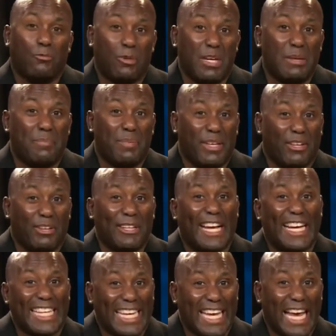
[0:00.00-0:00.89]
rebuild,
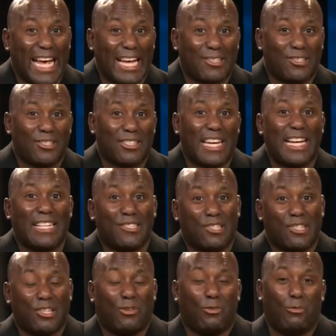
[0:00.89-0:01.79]
I guess, and
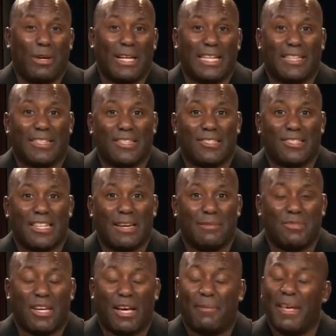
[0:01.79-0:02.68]
still win at the
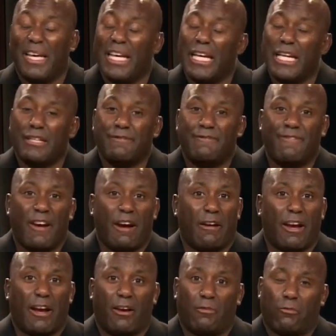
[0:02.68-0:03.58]
same time. It's
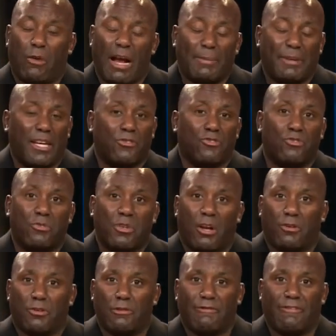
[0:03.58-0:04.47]
very hard. Robby, as you
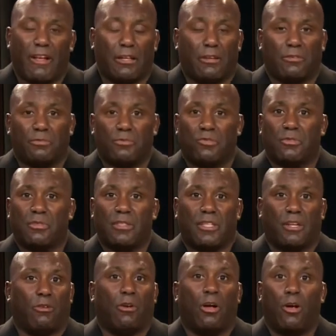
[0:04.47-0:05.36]
know, you follow,
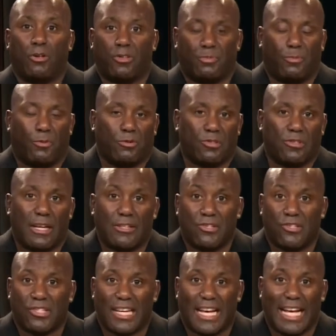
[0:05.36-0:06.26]
you know, all sports, not
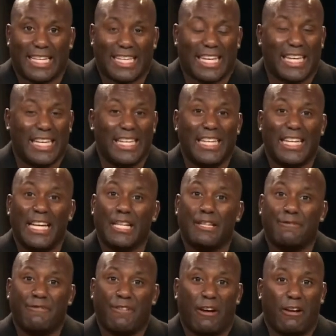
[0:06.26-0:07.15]
just hockey.
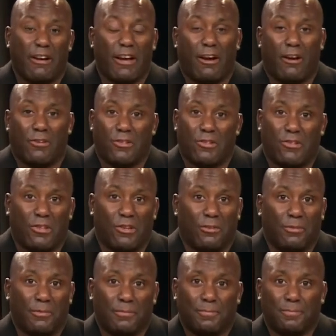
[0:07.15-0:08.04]
It's very hard to do.